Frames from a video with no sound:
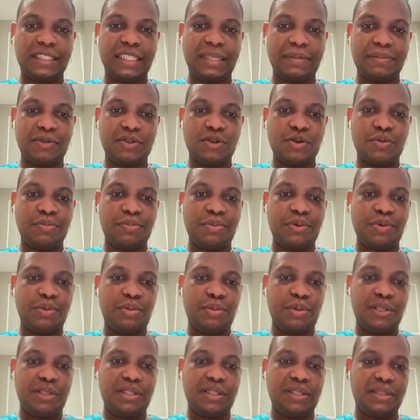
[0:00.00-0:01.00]

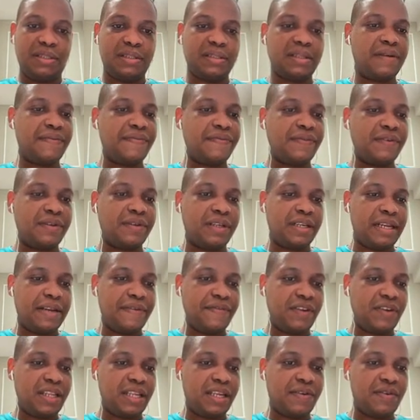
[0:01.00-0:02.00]
components and stuff, and
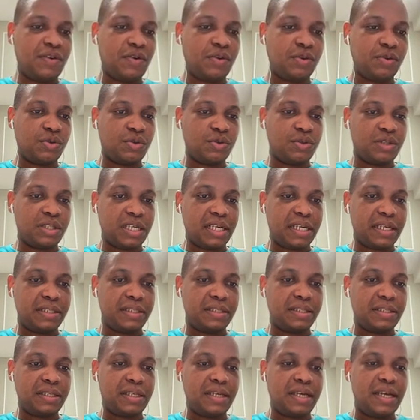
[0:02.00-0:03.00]
everything along those lines.
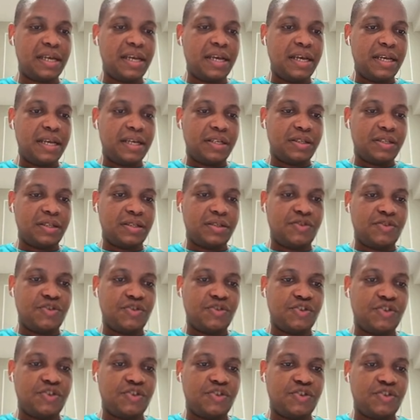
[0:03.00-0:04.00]

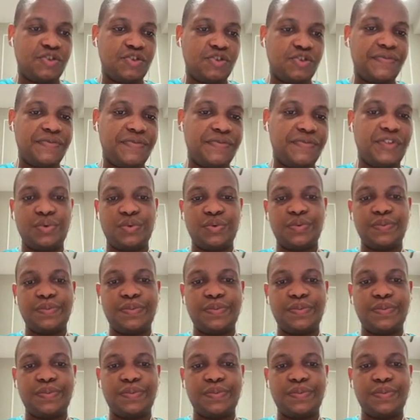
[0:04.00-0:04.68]
Tree view,